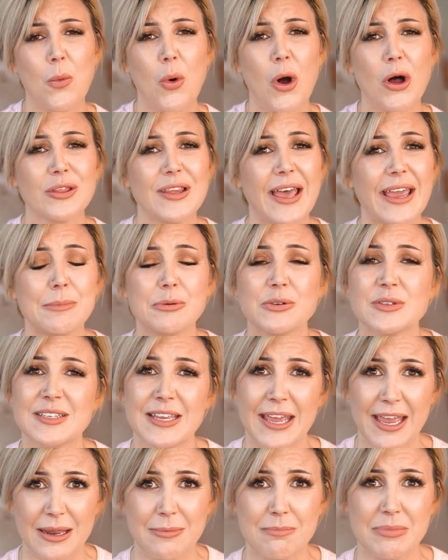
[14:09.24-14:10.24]
while labels
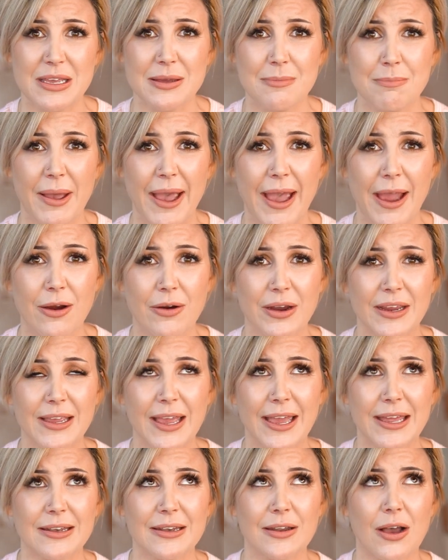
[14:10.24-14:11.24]
can be
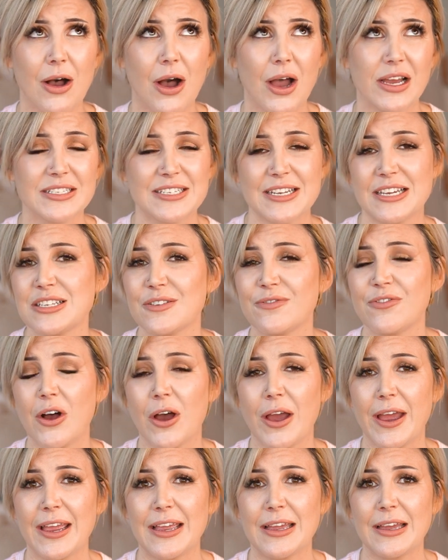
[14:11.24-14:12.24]
empowering, and
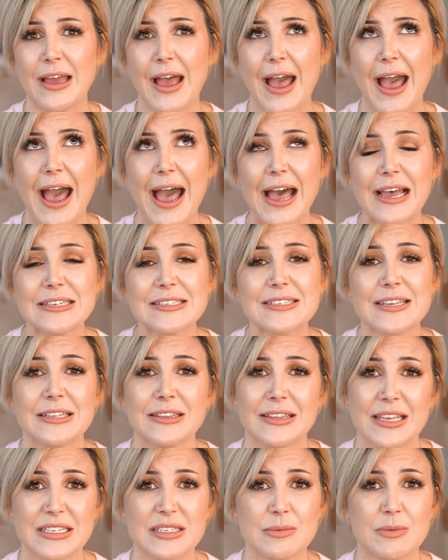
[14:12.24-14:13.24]
identifying as a
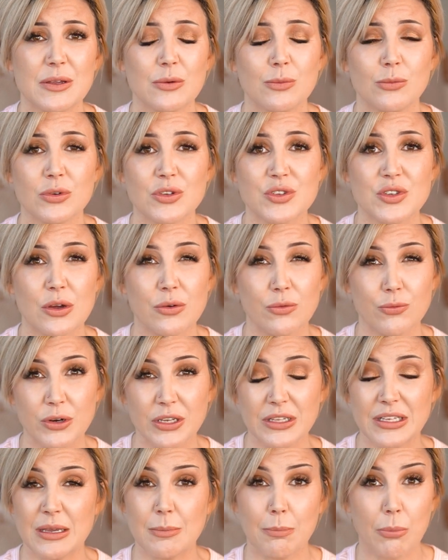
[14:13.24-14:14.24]
lesbian was
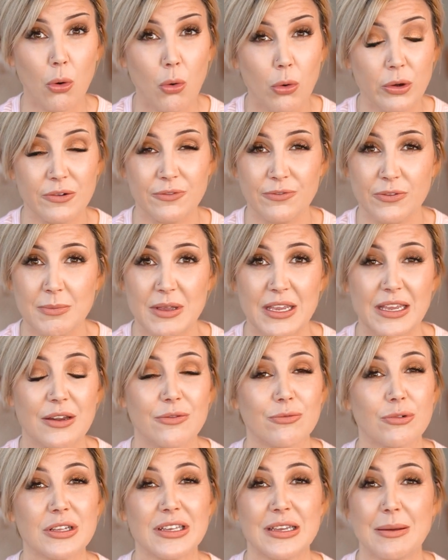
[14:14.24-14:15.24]
really important for me
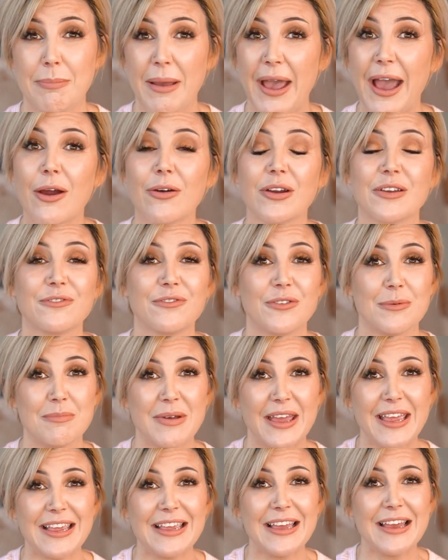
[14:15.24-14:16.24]
and really empowering for
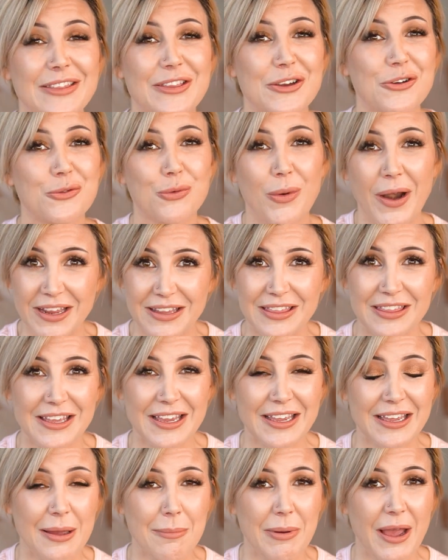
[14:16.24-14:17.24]
me, the great
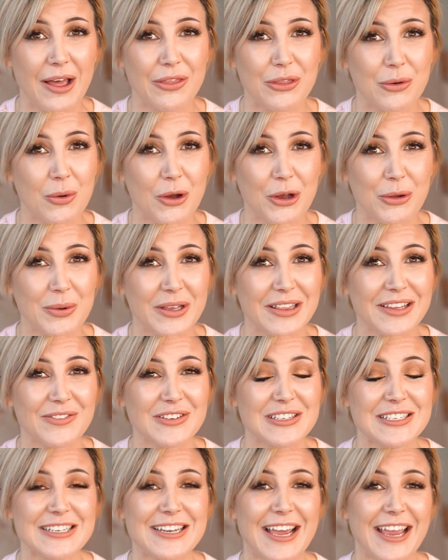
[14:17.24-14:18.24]
thing about the world we live
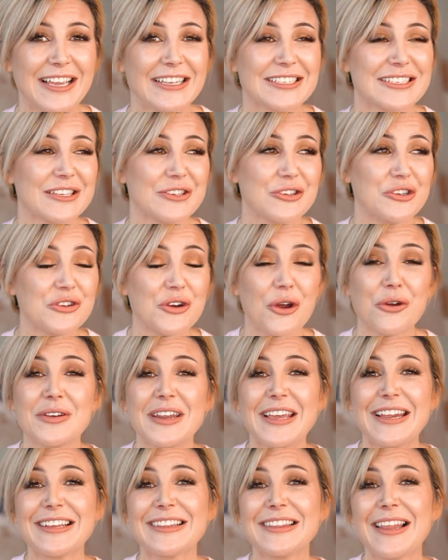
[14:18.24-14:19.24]
in today is that you don't
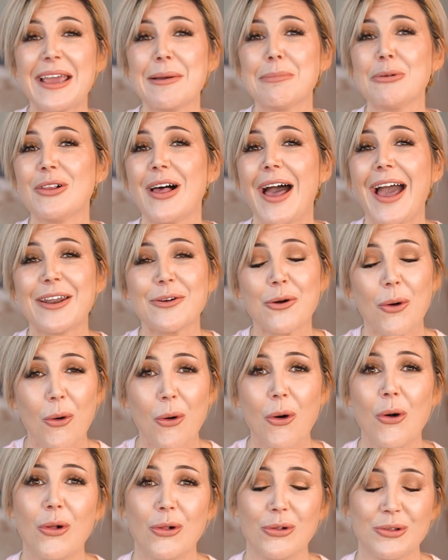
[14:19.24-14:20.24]
need a label at
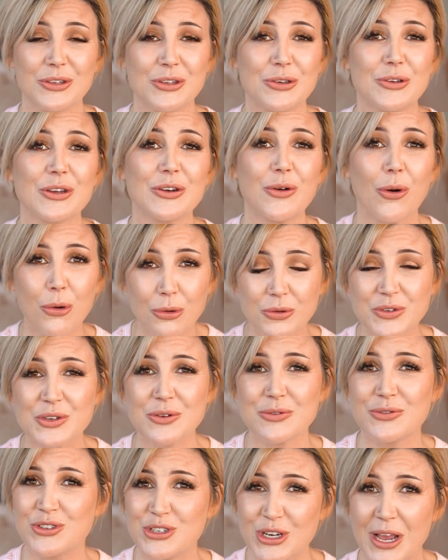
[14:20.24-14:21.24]
all. You can
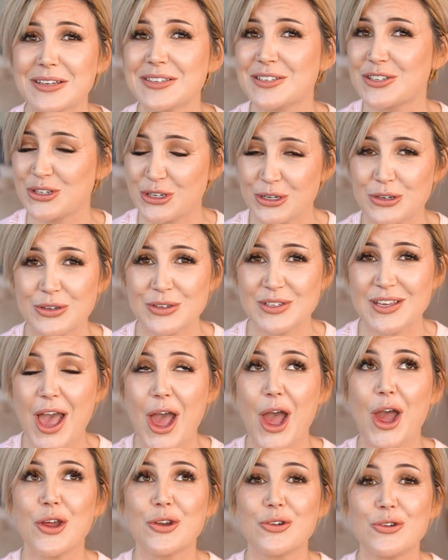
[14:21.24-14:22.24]
also just choose
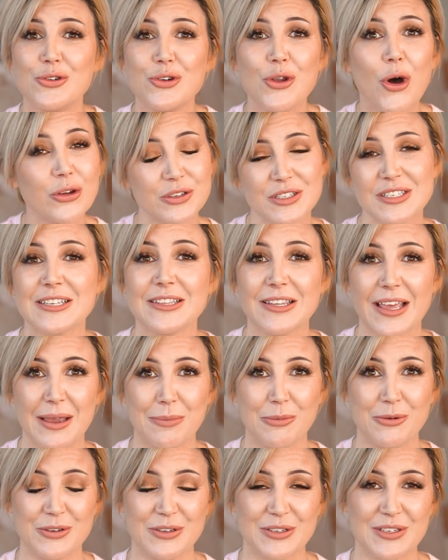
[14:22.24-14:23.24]
not to label